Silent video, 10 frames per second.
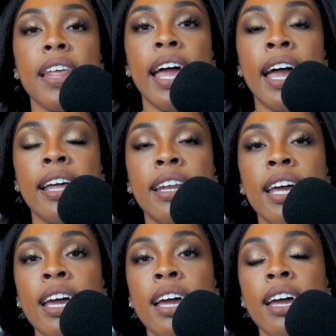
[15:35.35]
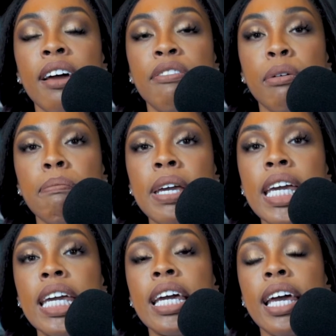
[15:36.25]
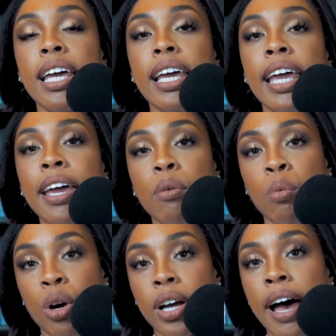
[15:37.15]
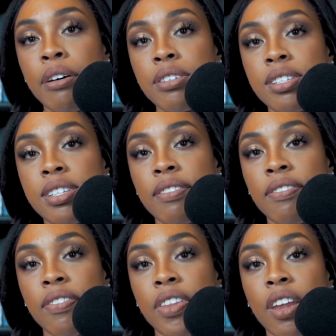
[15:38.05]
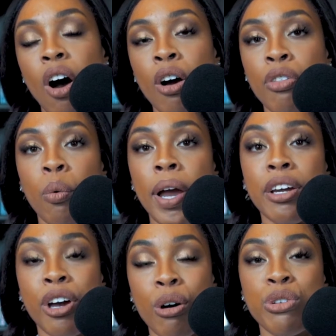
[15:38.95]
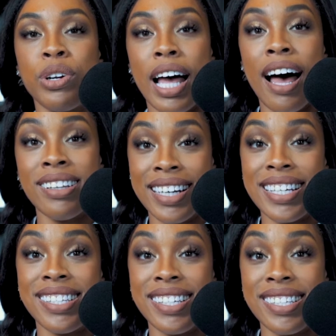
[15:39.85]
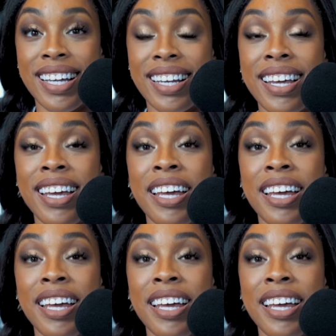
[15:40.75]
And for me, HIIT workouts are the way to go during the holiday season,